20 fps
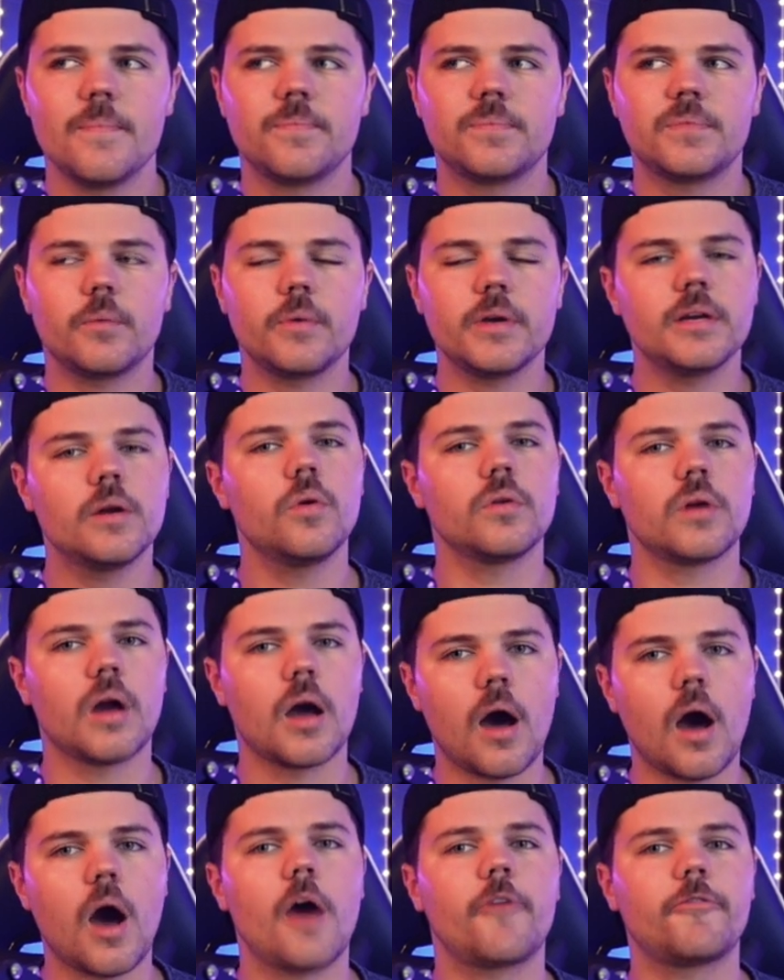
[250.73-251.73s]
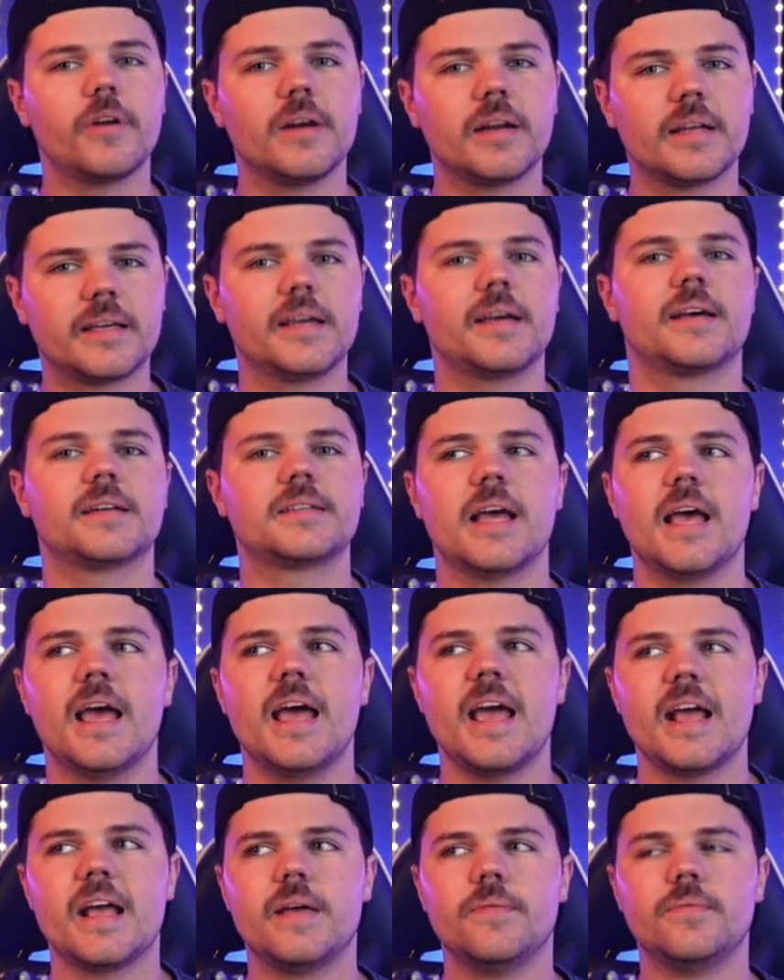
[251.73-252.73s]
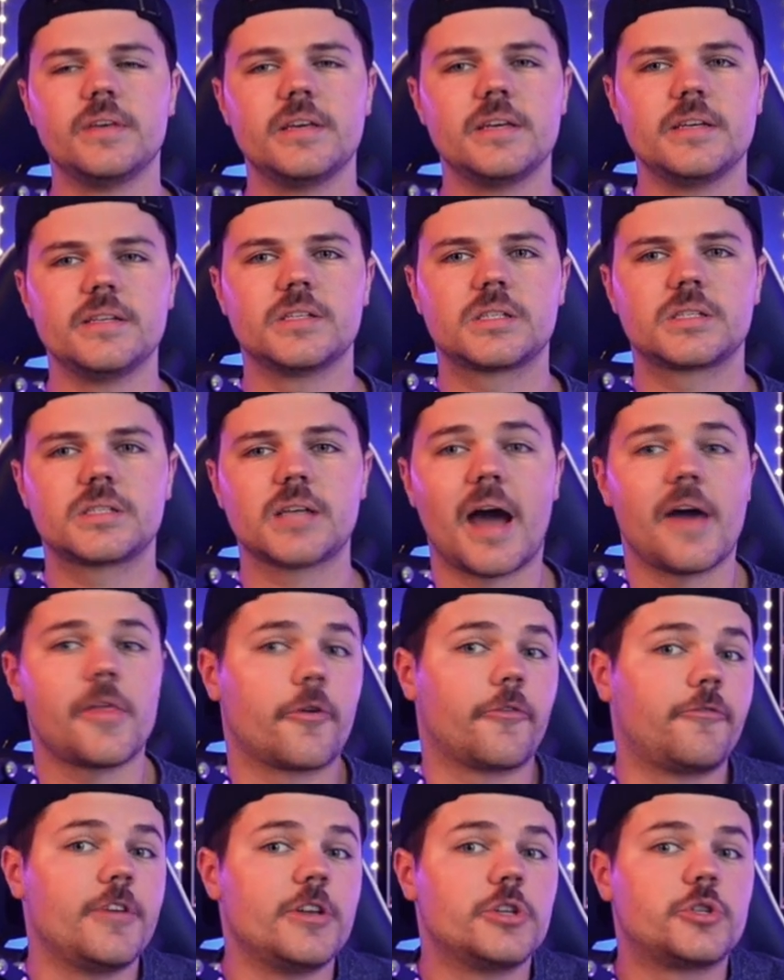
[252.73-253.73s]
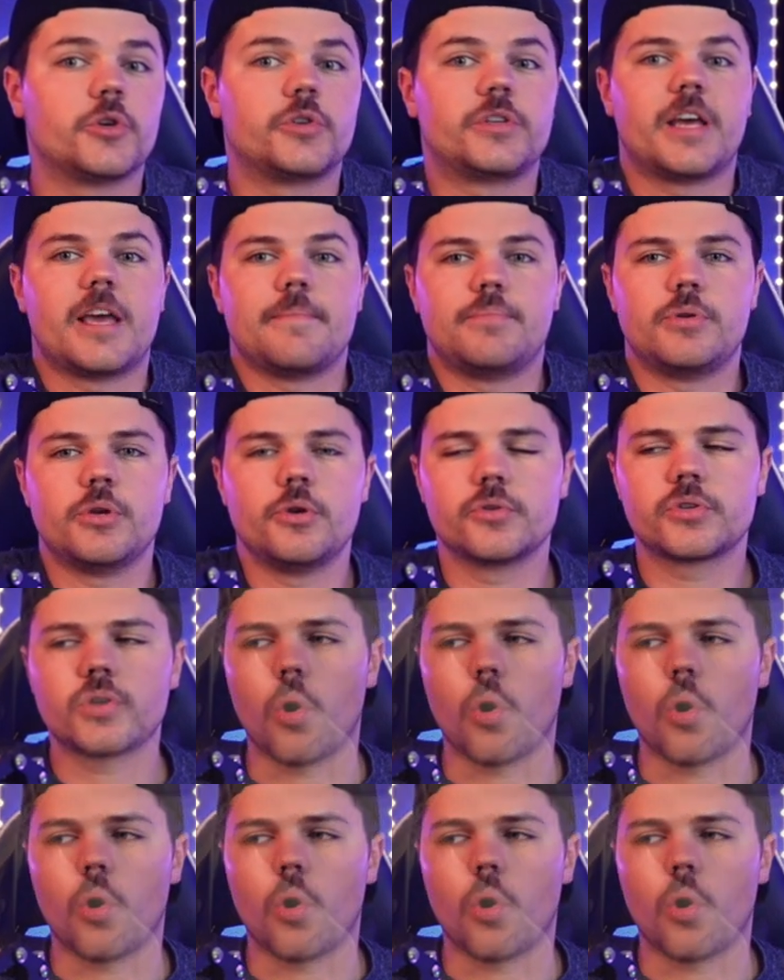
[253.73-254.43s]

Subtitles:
that we don't often get in these either feature debuts